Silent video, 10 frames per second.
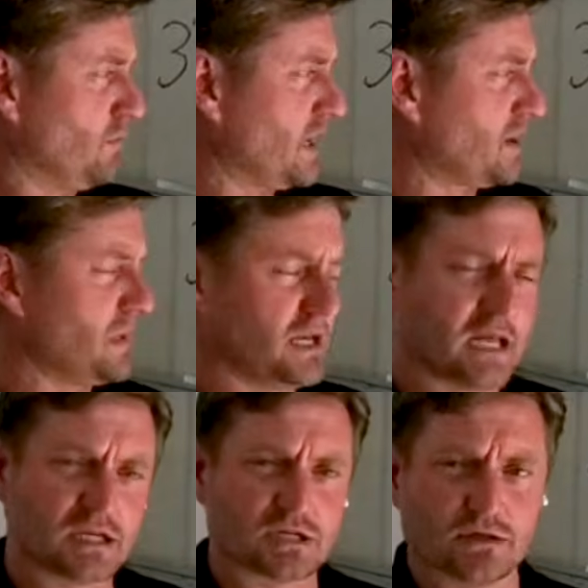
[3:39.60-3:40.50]
The
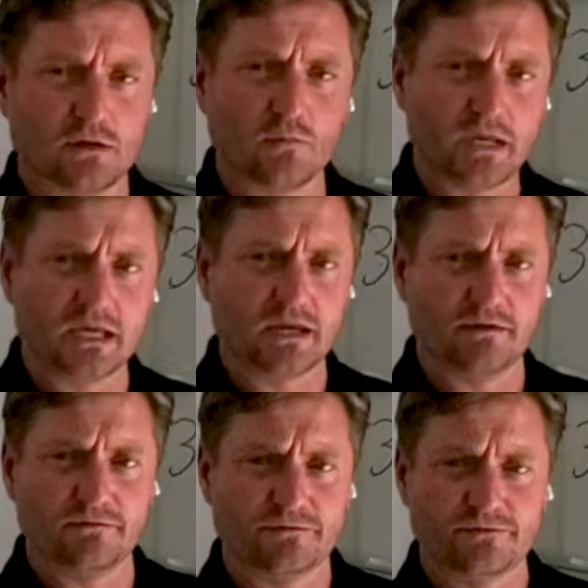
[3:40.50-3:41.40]
recommendation that we
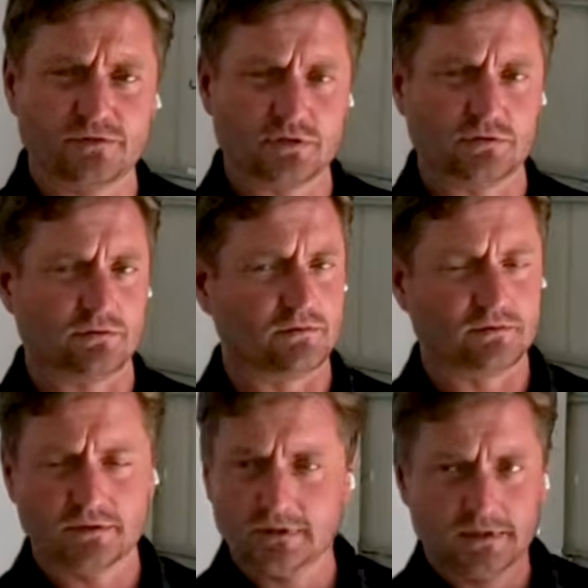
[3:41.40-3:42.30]
give
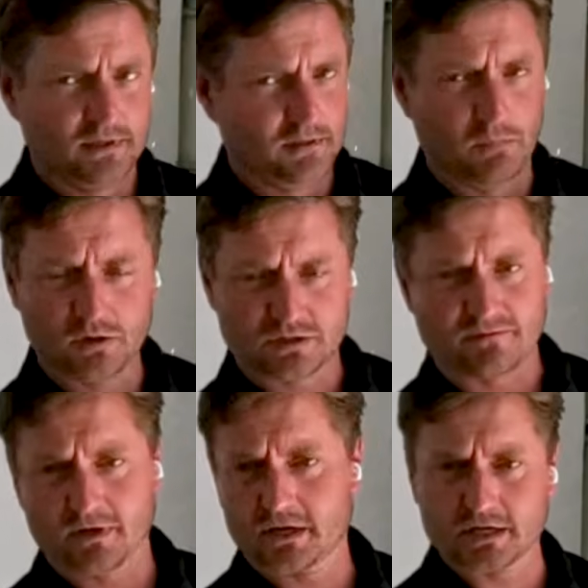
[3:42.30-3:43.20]
to most
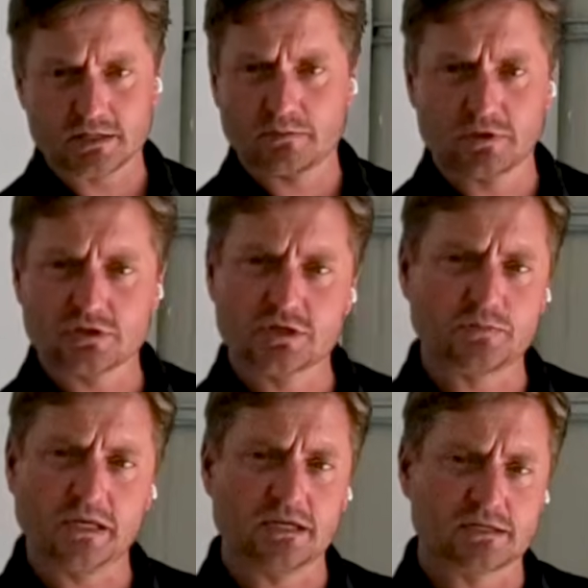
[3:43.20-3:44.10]
of our customers,
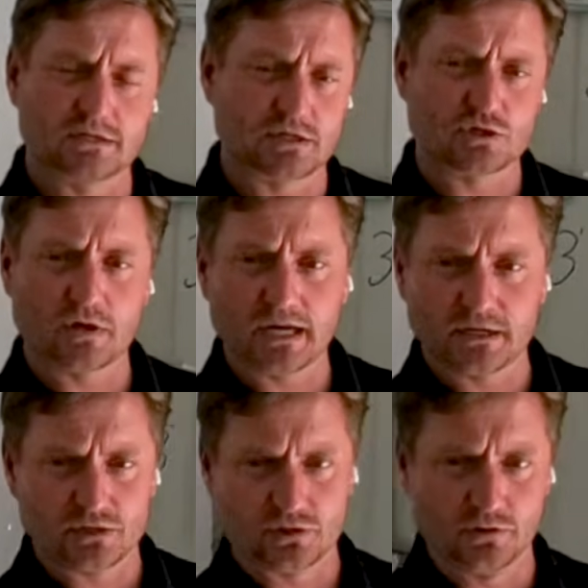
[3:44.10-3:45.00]
just because it's a
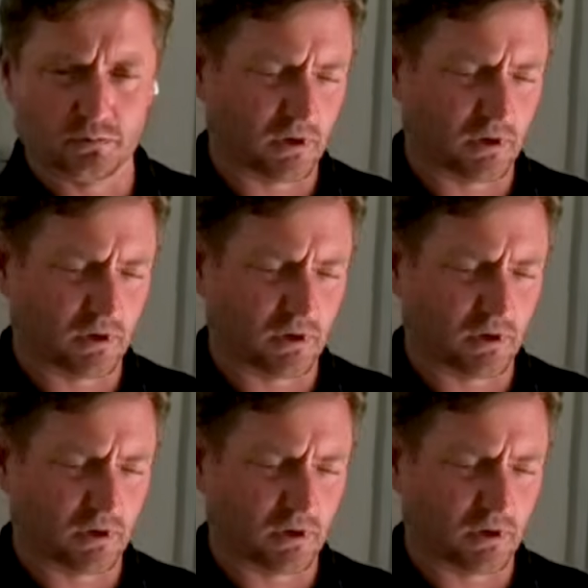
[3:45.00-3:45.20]
tried and true